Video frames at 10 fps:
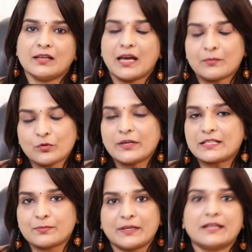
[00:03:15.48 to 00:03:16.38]
I'm going to
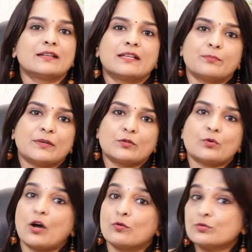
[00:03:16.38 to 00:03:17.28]
explain deep
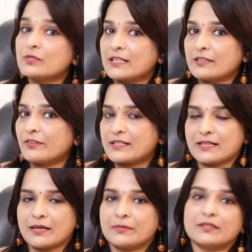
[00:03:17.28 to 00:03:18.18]
into how to
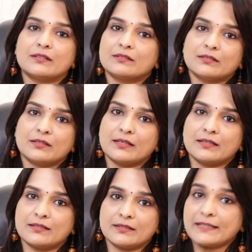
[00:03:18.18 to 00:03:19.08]
self-examine
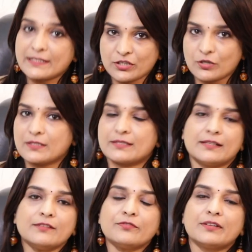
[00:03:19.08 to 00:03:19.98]
and test
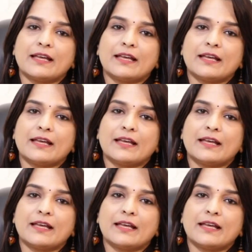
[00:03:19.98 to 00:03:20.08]
yourself.